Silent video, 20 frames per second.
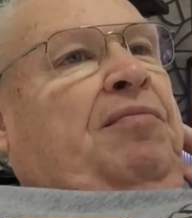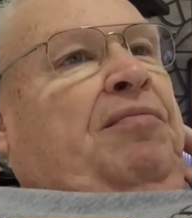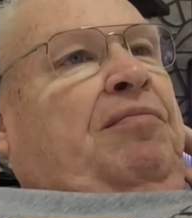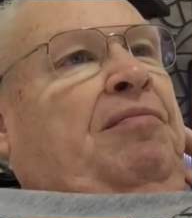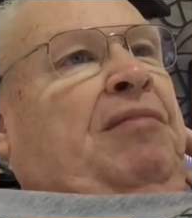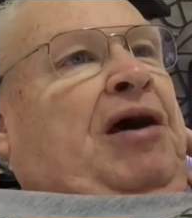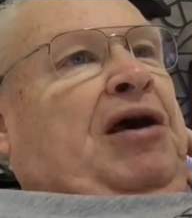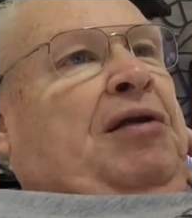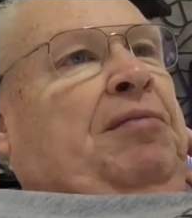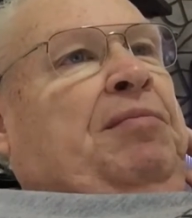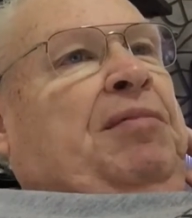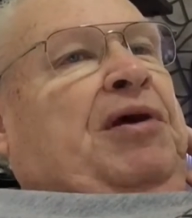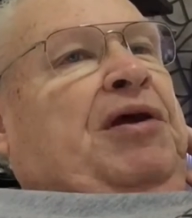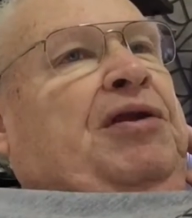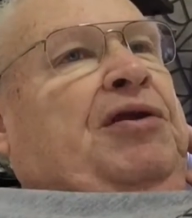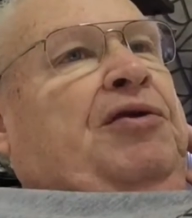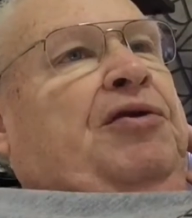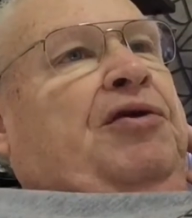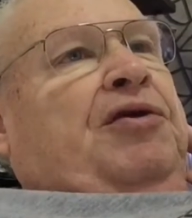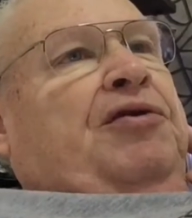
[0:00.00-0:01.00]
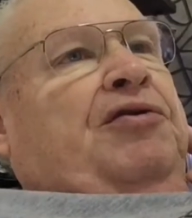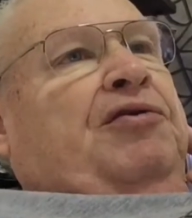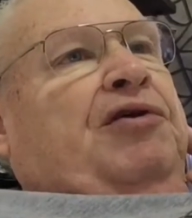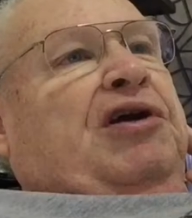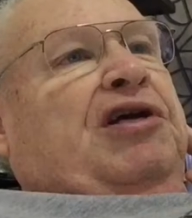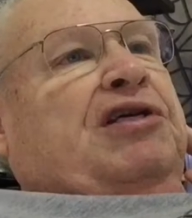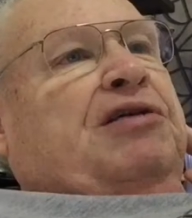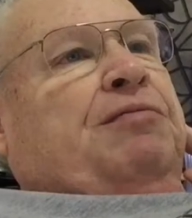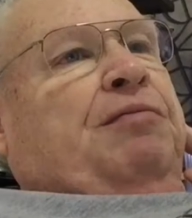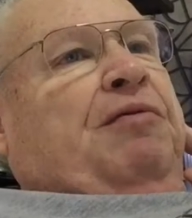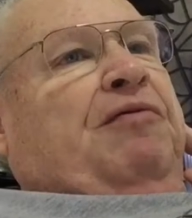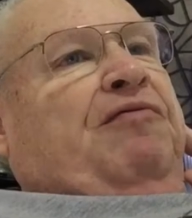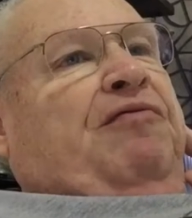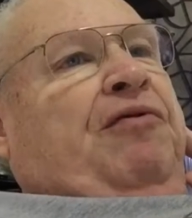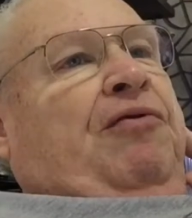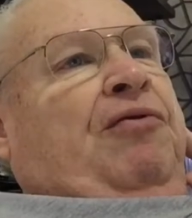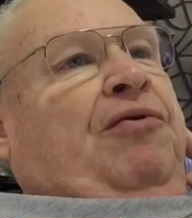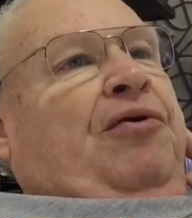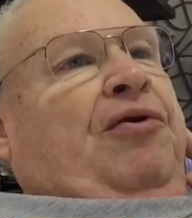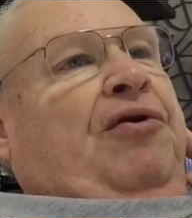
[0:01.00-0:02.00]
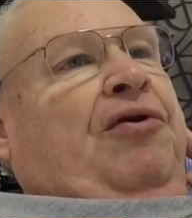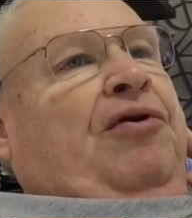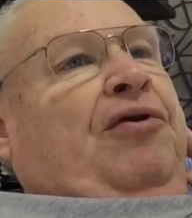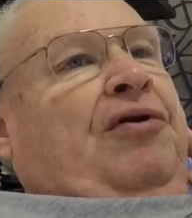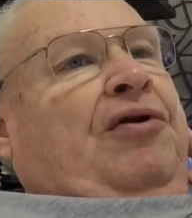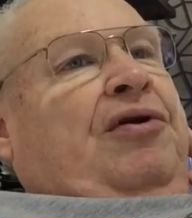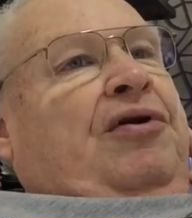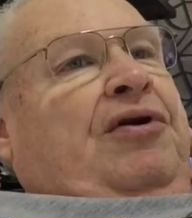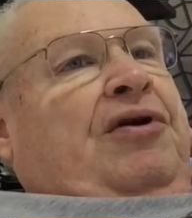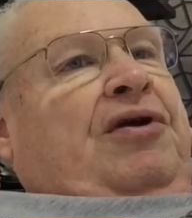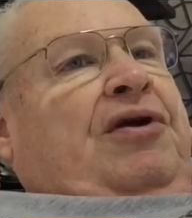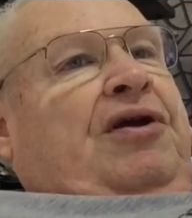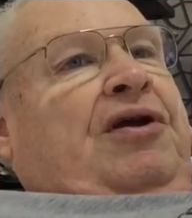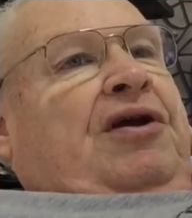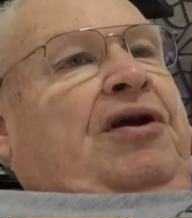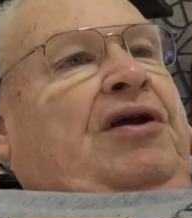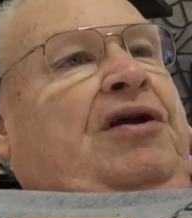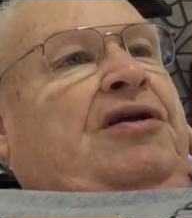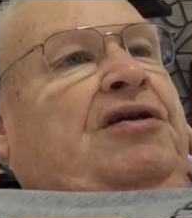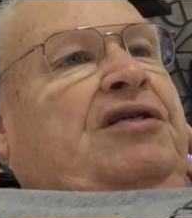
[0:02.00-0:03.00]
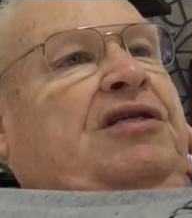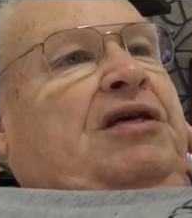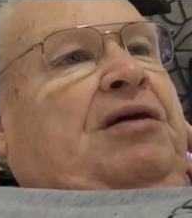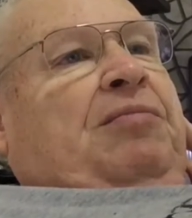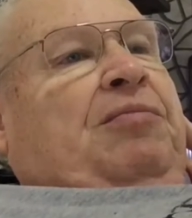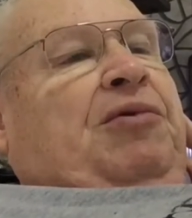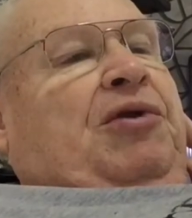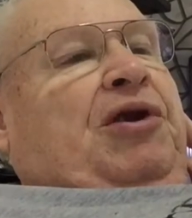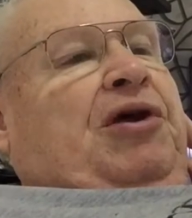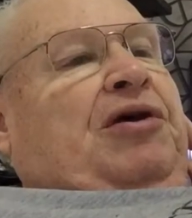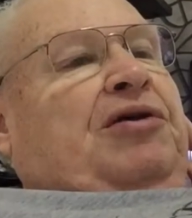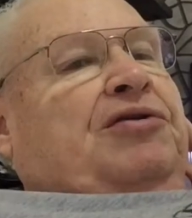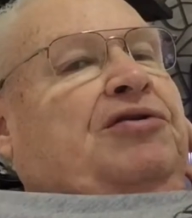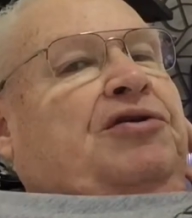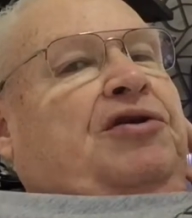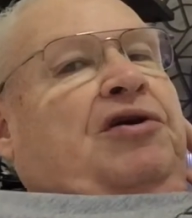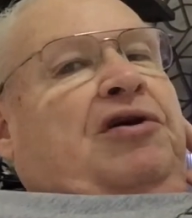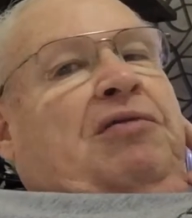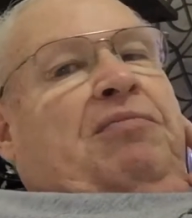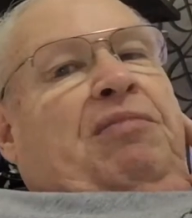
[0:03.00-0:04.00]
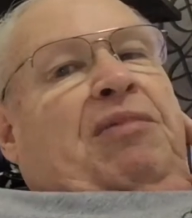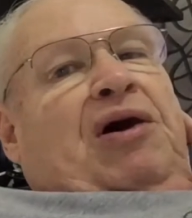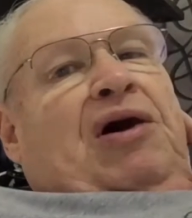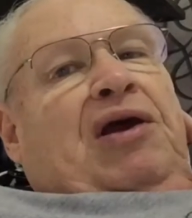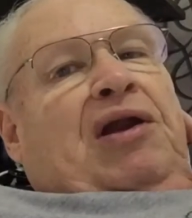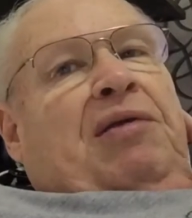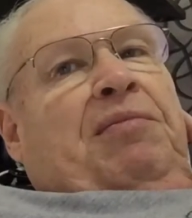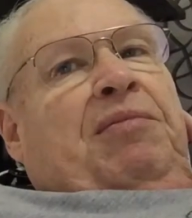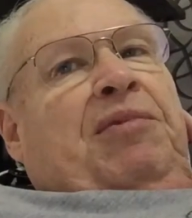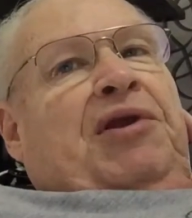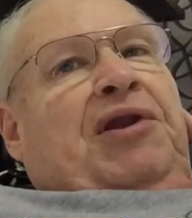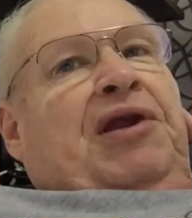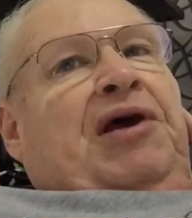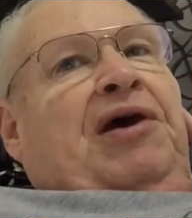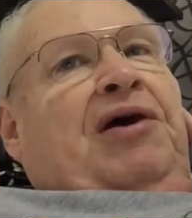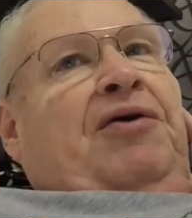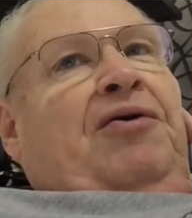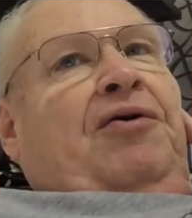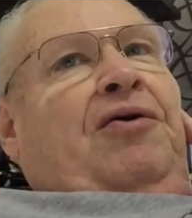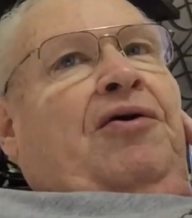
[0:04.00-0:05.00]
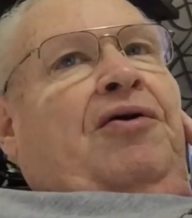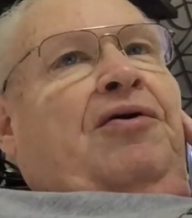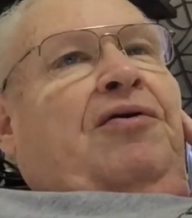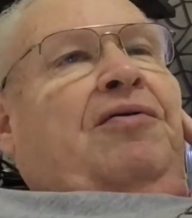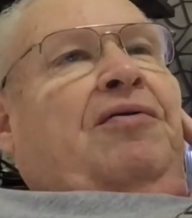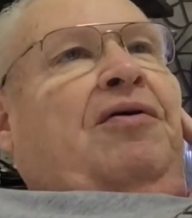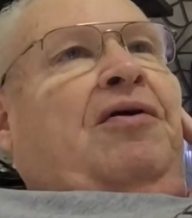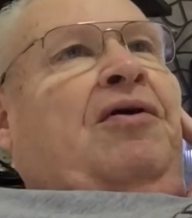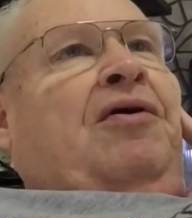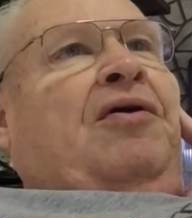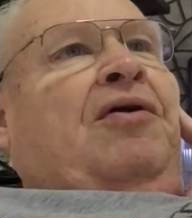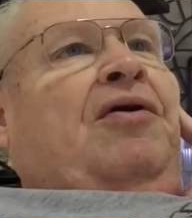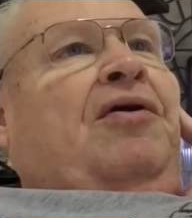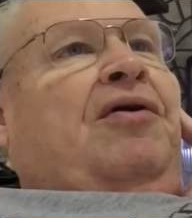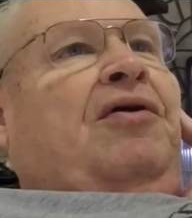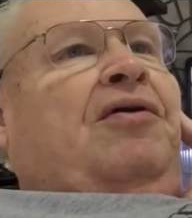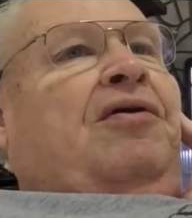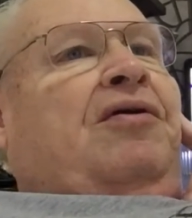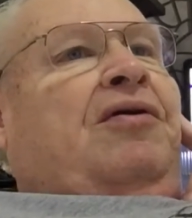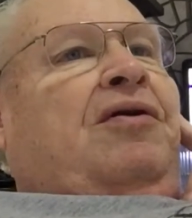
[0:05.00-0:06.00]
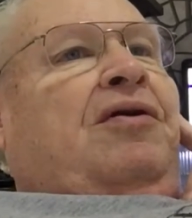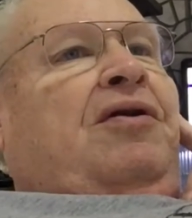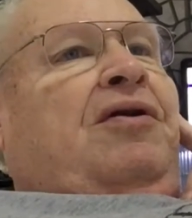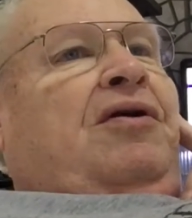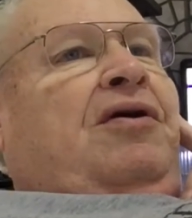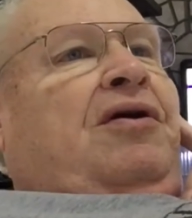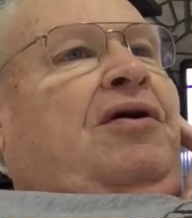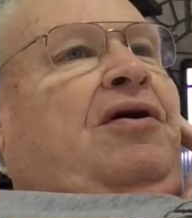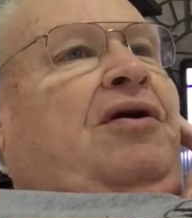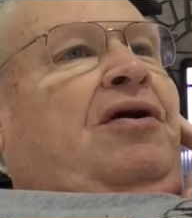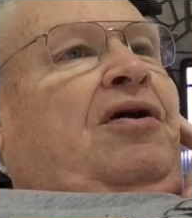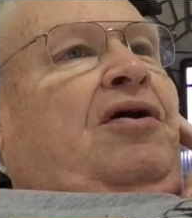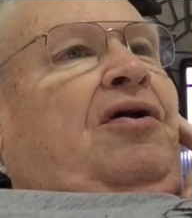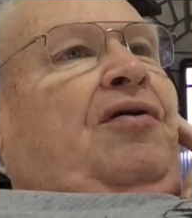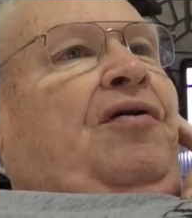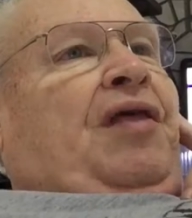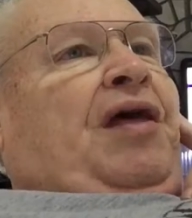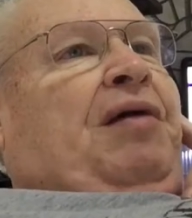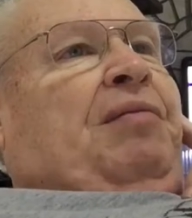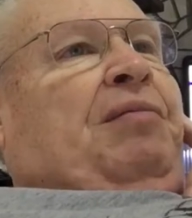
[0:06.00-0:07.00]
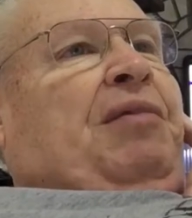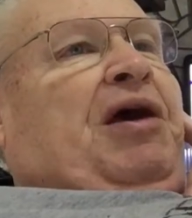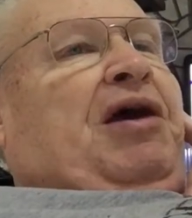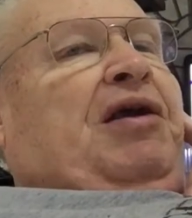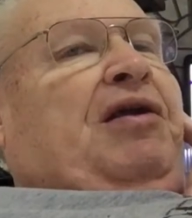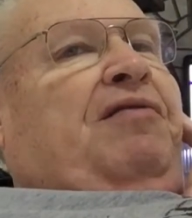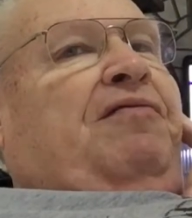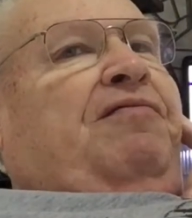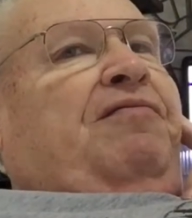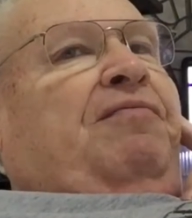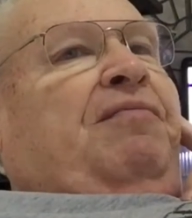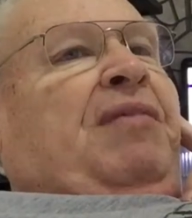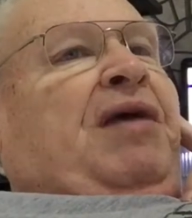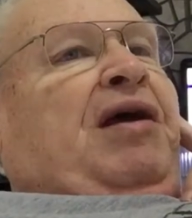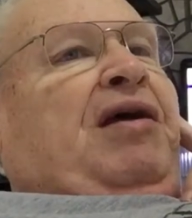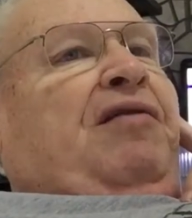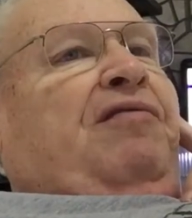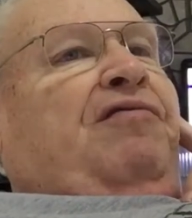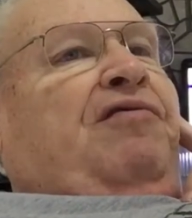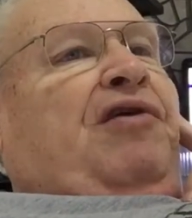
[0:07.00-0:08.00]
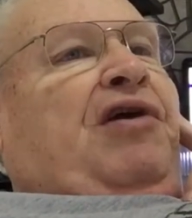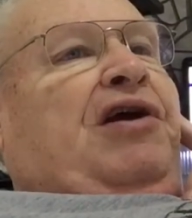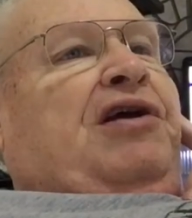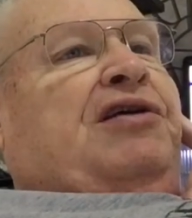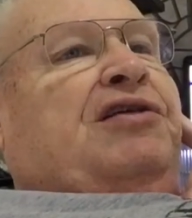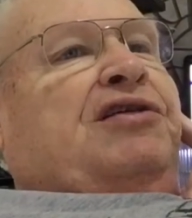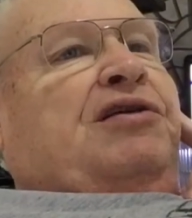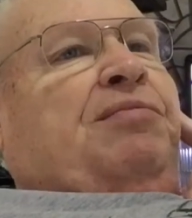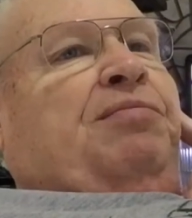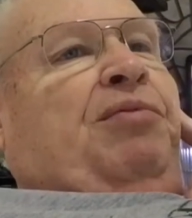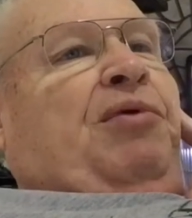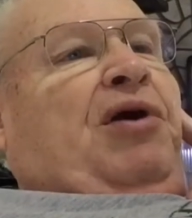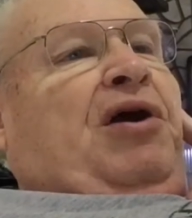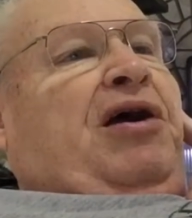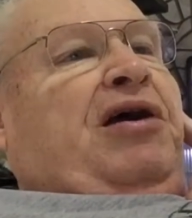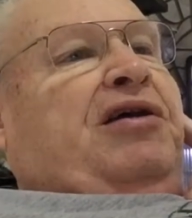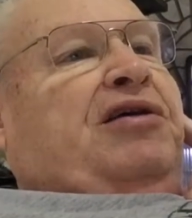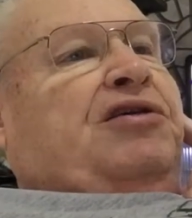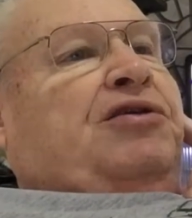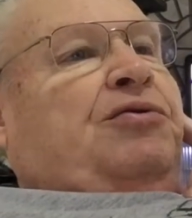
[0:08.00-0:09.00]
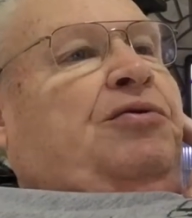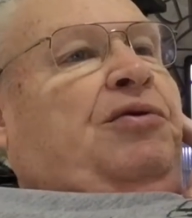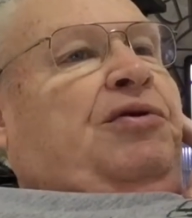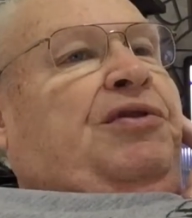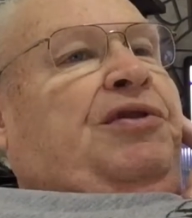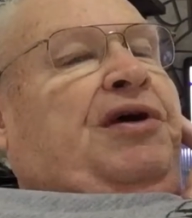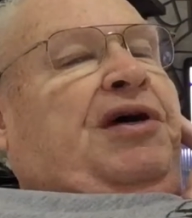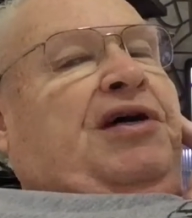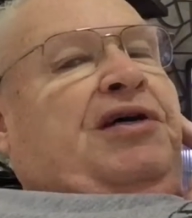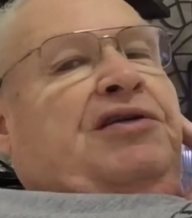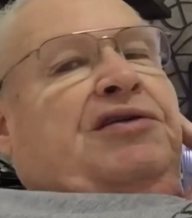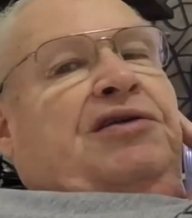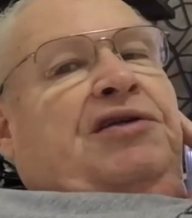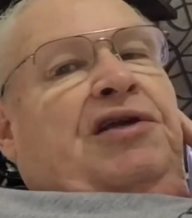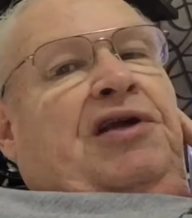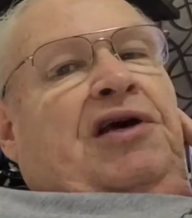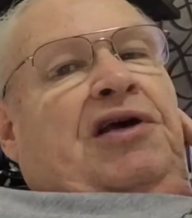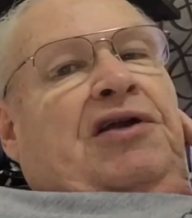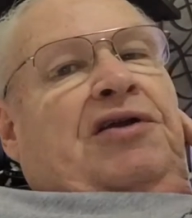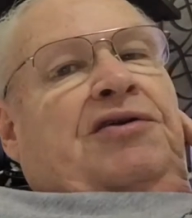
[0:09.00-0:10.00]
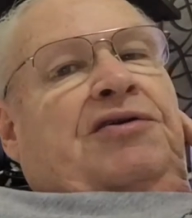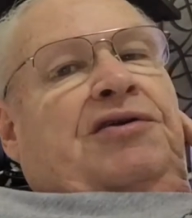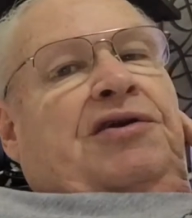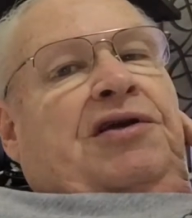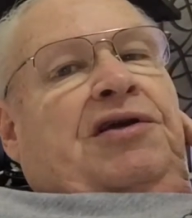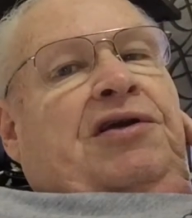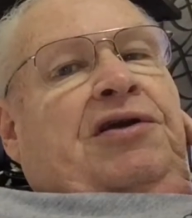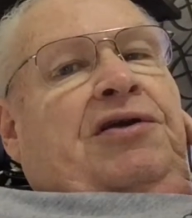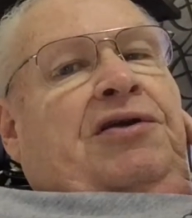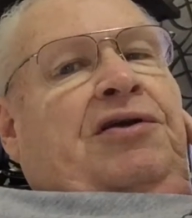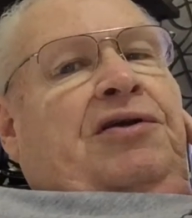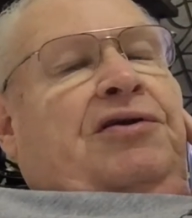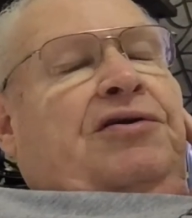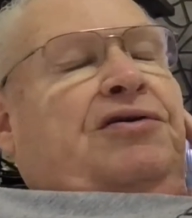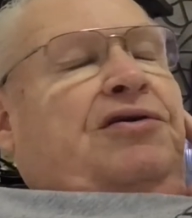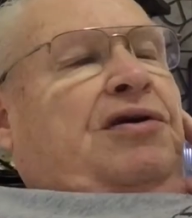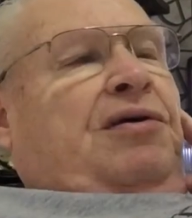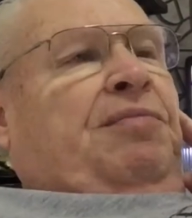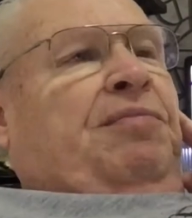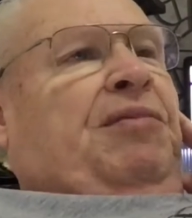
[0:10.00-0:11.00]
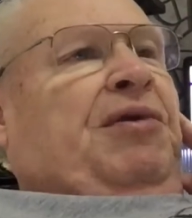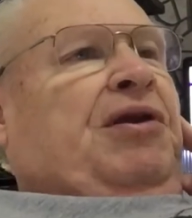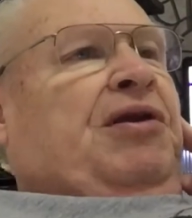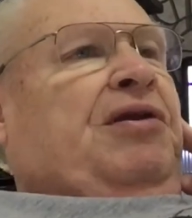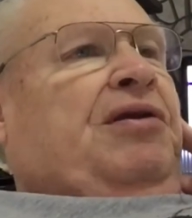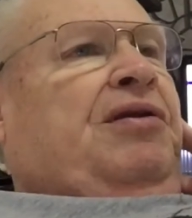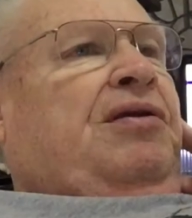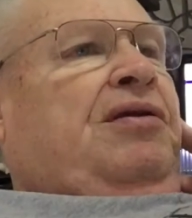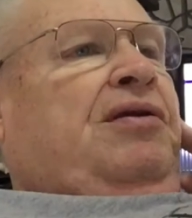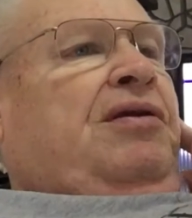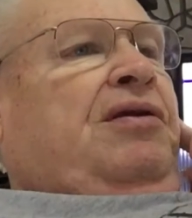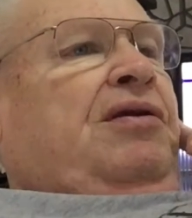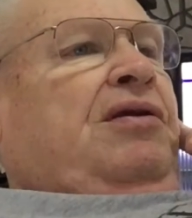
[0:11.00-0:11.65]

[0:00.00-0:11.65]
might have been your address before. Someone else could have bought it by now, or they may have raised the price to $1,000 a year or something.